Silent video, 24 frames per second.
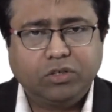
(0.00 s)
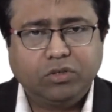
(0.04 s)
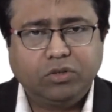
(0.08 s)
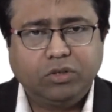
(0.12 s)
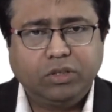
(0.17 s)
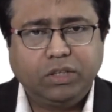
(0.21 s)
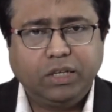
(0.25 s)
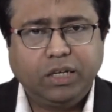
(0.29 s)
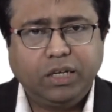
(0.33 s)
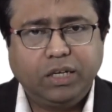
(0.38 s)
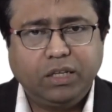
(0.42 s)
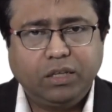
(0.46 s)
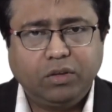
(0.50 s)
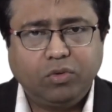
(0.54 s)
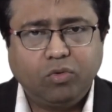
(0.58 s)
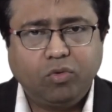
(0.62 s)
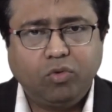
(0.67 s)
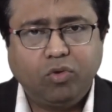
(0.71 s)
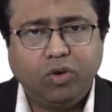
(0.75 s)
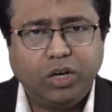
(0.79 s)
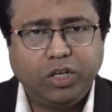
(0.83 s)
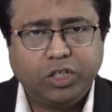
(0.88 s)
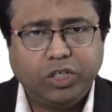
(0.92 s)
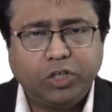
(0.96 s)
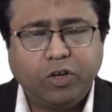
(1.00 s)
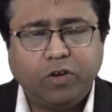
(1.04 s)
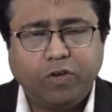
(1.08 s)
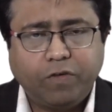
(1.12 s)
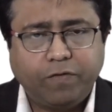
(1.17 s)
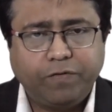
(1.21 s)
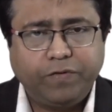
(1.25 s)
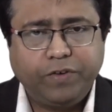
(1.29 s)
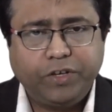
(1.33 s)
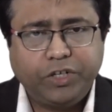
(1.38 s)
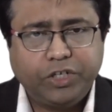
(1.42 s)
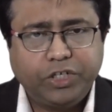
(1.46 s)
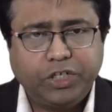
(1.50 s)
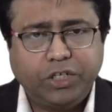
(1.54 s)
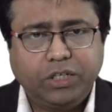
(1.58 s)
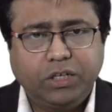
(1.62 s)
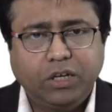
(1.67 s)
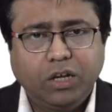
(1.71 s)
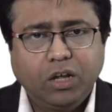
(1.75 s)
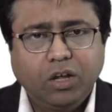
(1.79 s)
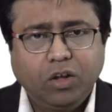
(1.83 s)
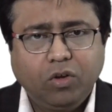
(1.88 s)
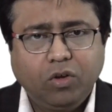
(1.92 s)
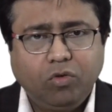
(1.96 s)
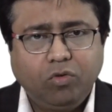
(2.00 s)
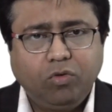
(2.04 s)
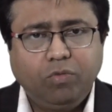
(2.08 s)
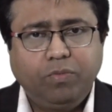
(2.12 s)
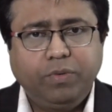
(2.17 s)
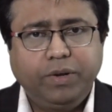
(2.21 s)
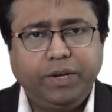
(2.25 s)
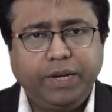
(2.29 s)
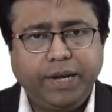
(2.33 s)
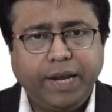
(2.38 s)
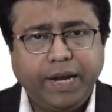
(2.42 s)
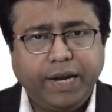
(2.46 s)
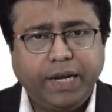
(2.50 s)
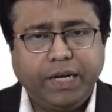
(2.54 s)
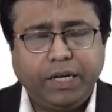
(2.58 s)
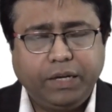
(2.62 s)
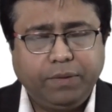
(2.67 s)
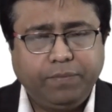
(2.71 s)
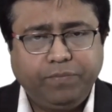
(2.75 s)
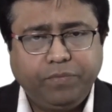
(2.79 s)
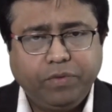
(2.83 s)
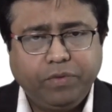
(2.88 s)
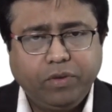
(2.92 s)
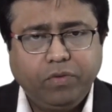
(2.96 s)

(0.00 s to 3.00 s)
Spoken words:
So there the correlation coefficient will be negative,